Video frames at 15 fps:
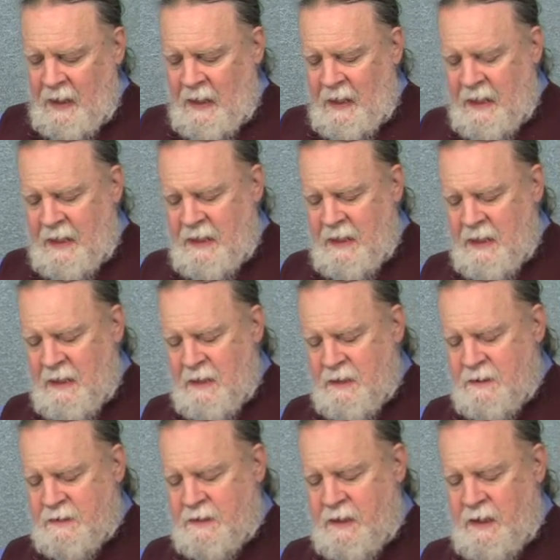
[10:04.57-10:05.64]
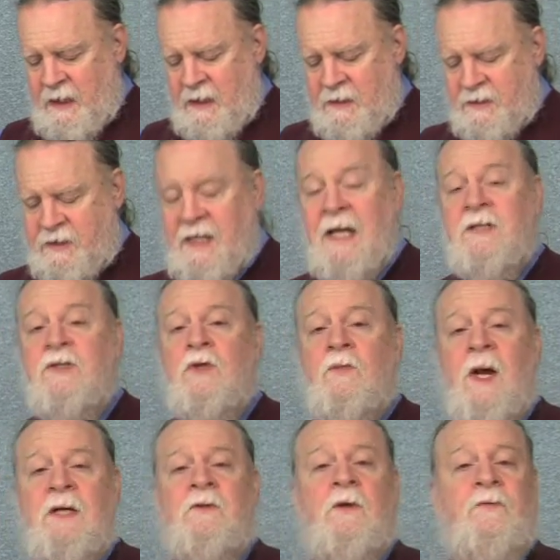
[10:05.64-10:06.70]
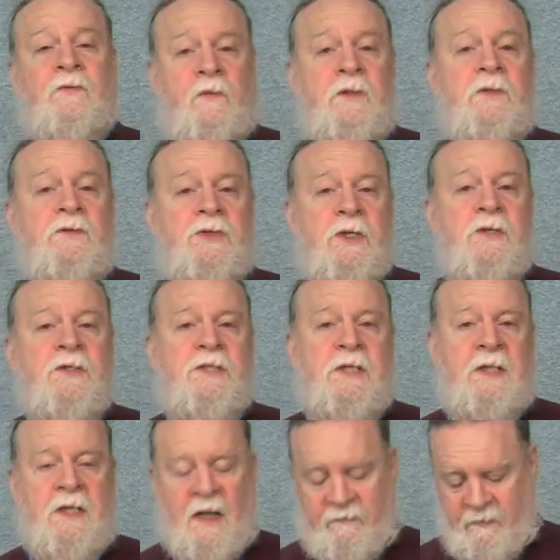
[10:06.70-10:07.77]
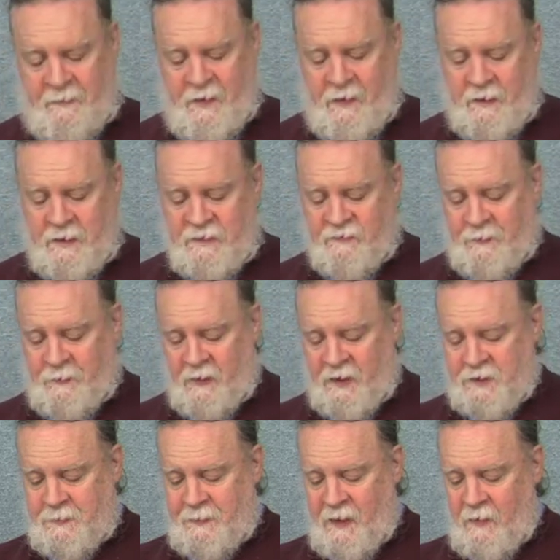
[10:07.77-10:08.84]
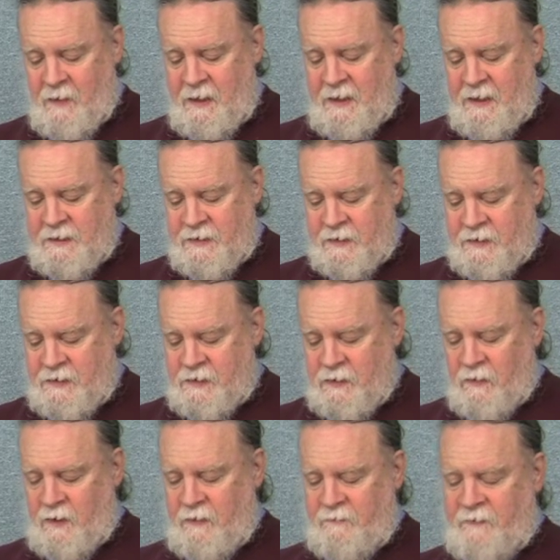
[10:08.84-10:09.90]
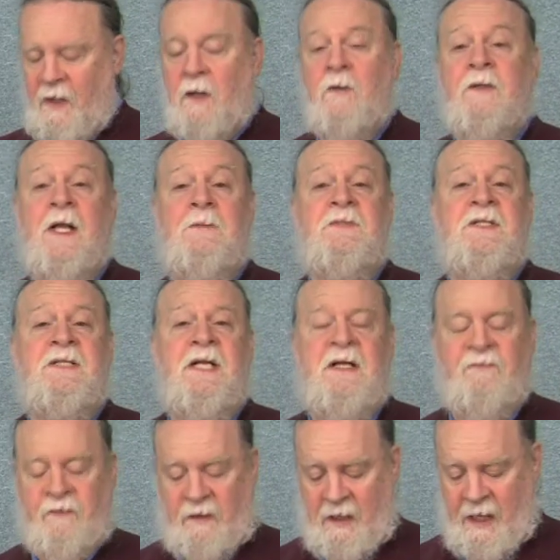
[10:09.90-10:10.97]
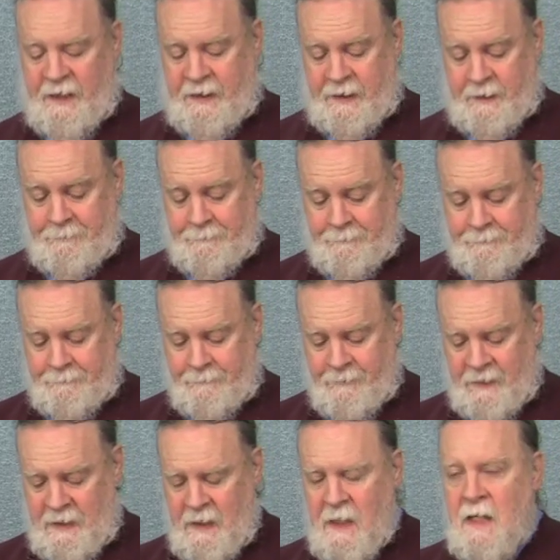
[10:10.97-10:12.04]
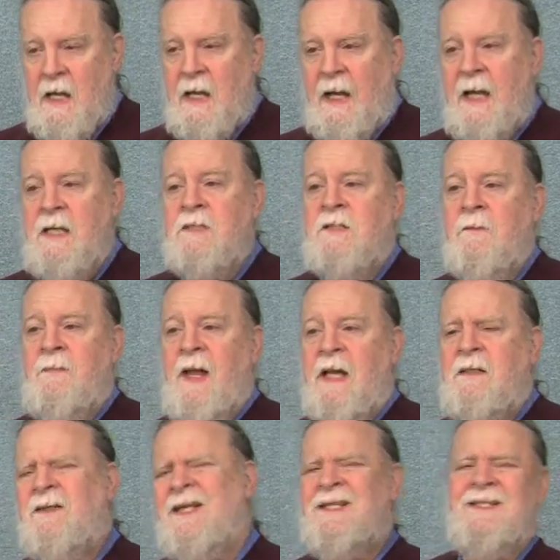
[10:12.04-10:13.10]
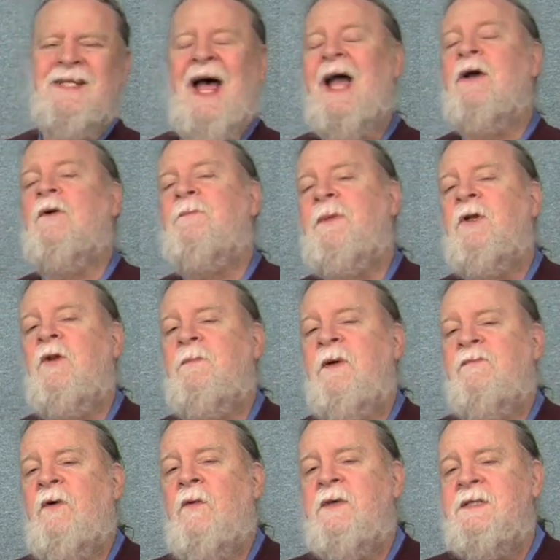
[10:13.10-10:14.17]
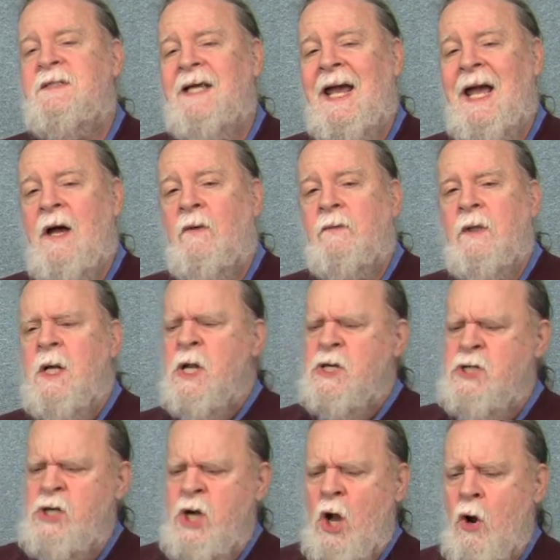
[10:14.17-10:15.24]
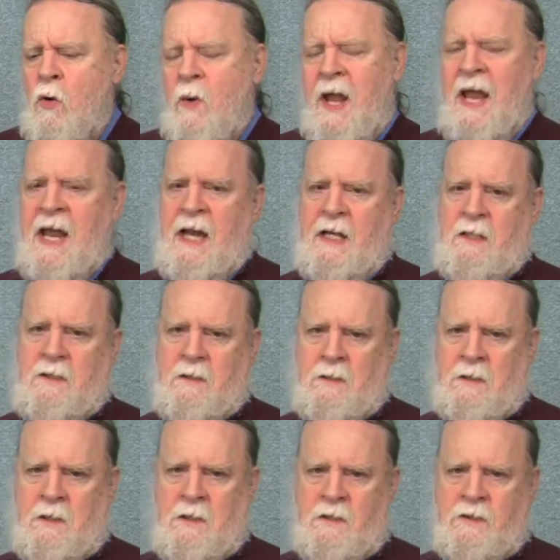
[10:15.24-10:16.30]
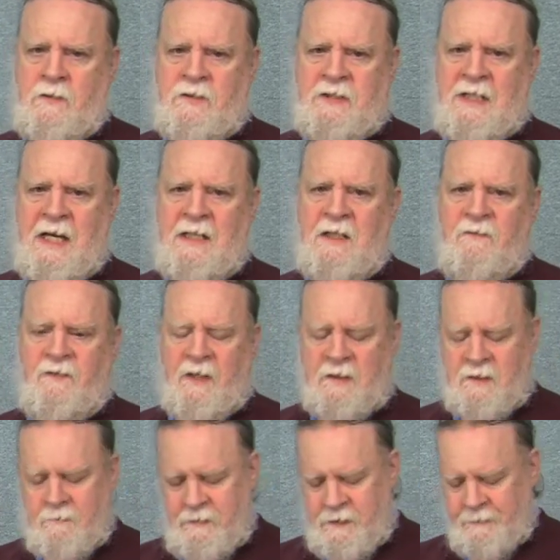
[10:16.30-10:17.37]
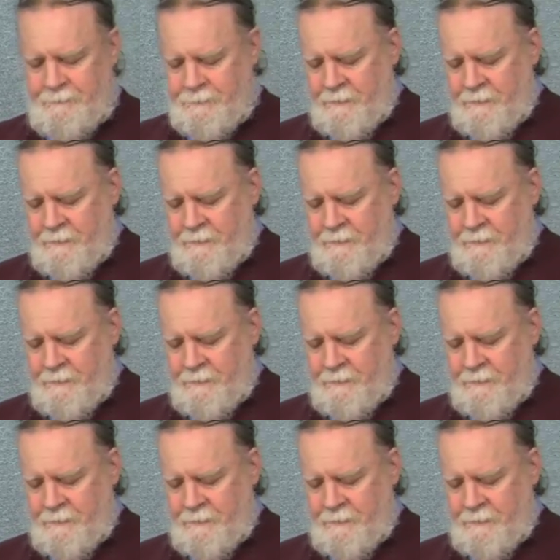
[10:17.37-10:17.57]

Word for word: he is the state director for New Jersey of Americans for Prosperity. He's a surly fellow named Steve Lonegan. He's demanded the entire bill be voted down. No aid to Sandy victims.